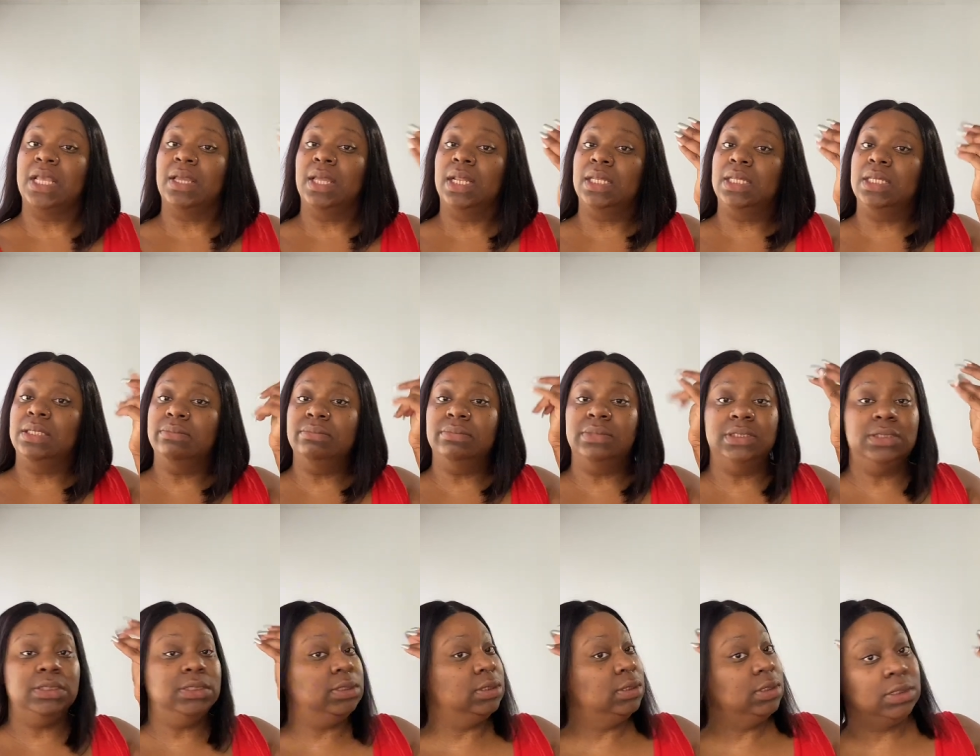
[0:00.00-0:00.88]
the
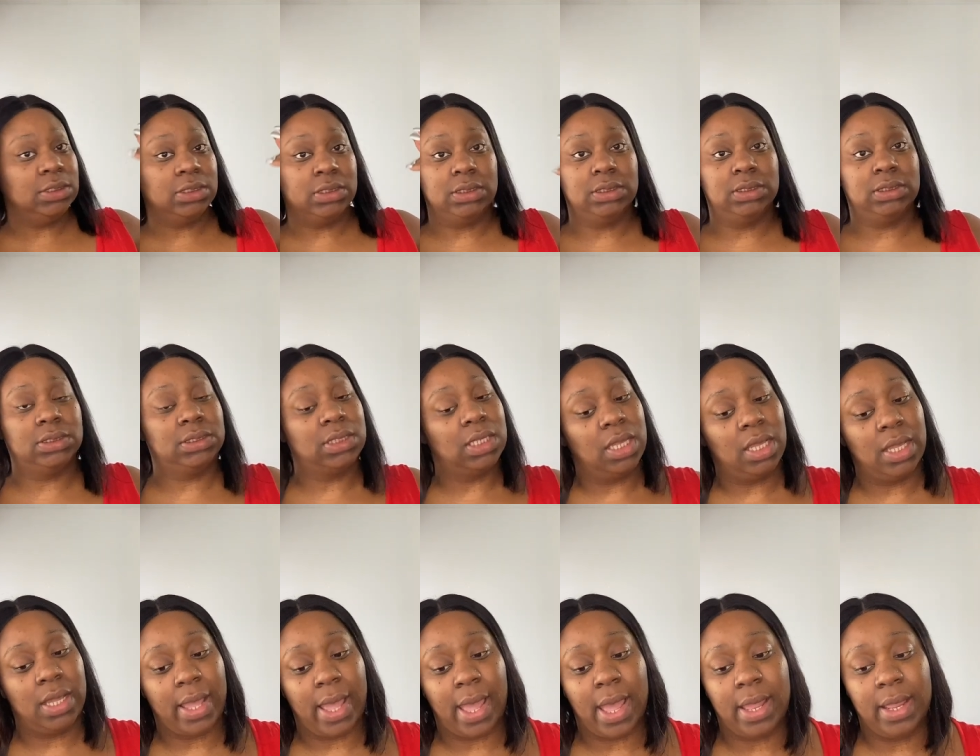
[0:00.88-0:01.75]
money, because
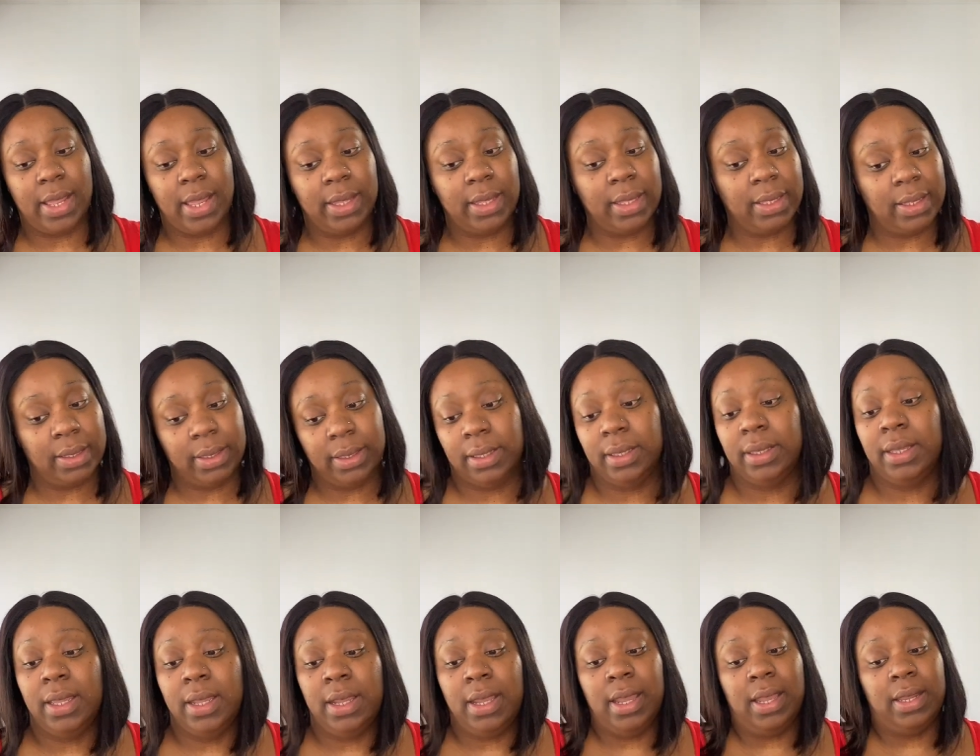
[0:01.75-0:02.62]
I
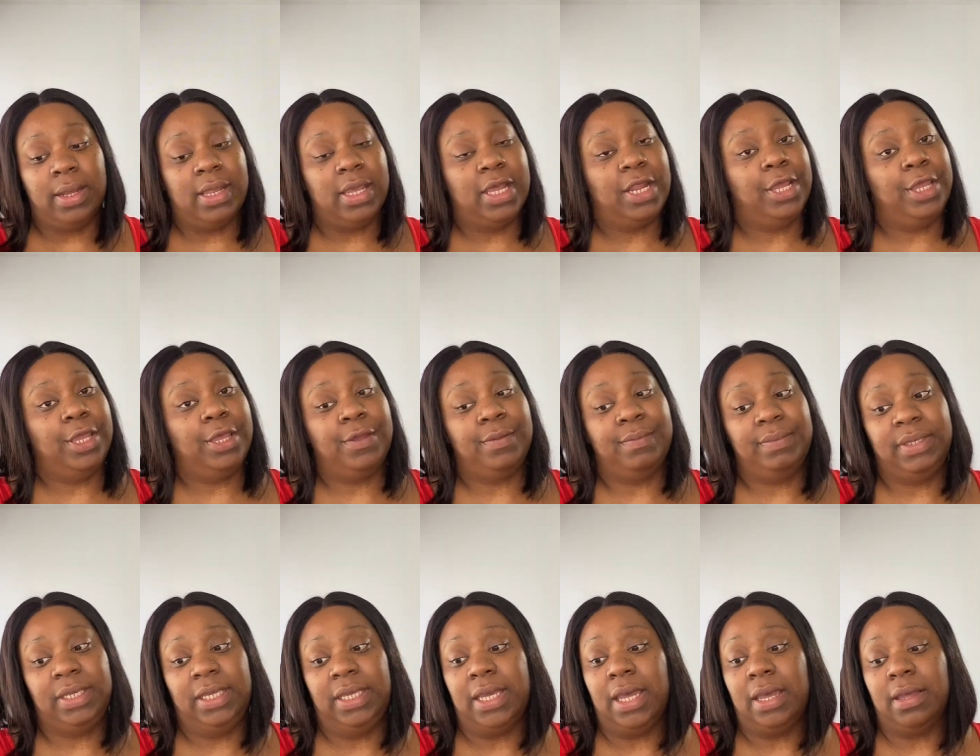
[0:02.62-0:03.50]
that'll help
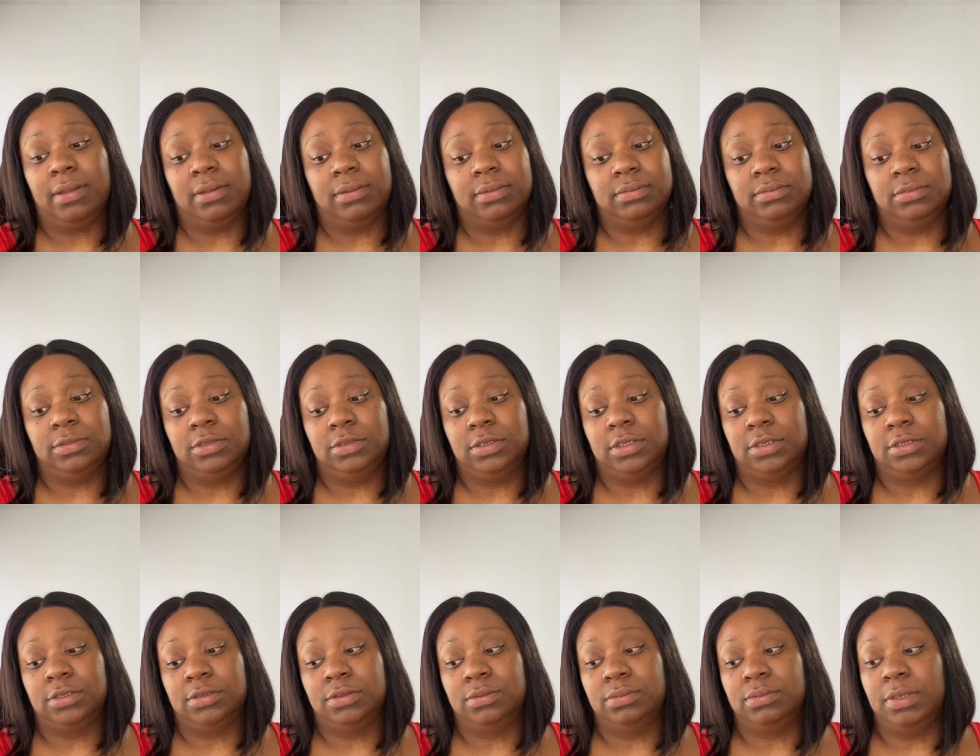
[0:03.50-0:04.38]
me out, you
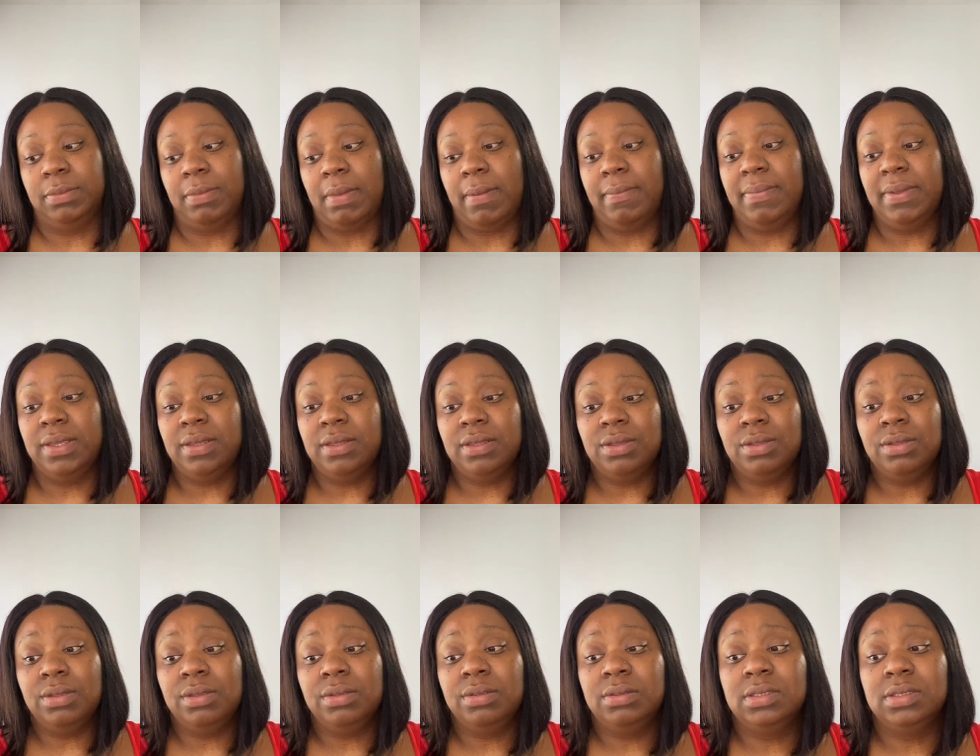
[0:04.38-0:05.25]
know, with my
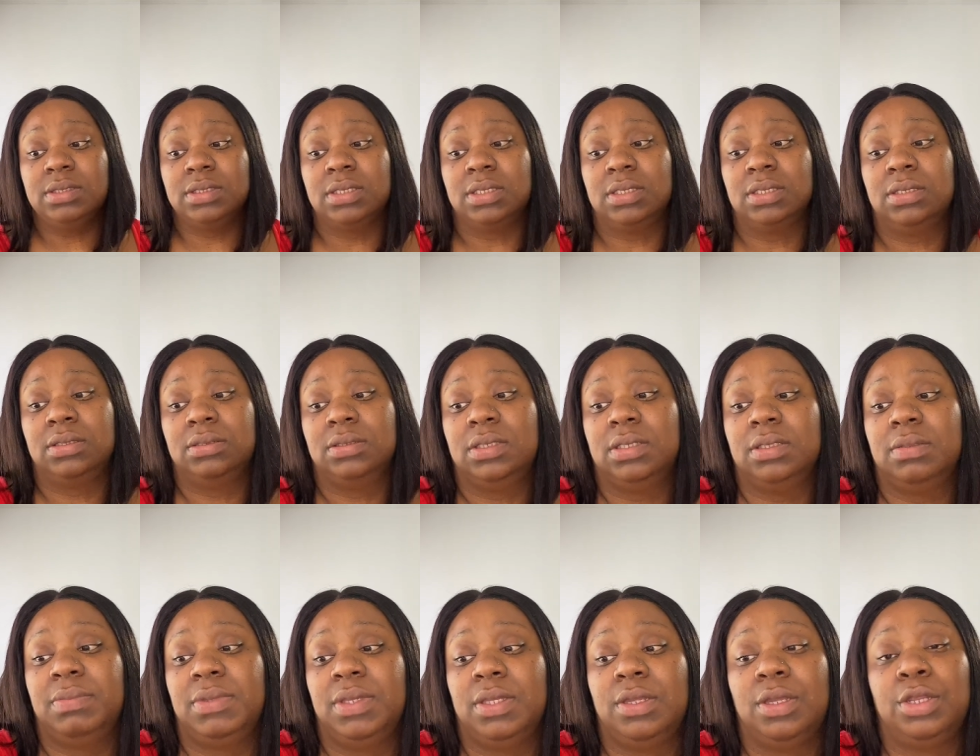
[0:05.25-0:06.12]
bills and give
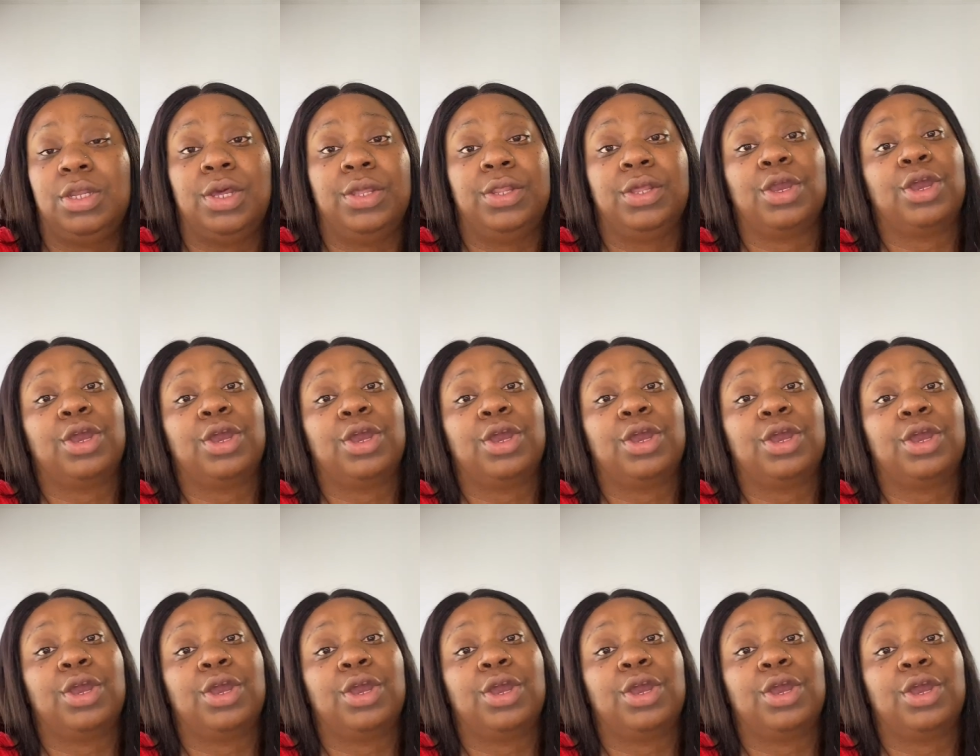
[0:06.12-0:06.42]
me another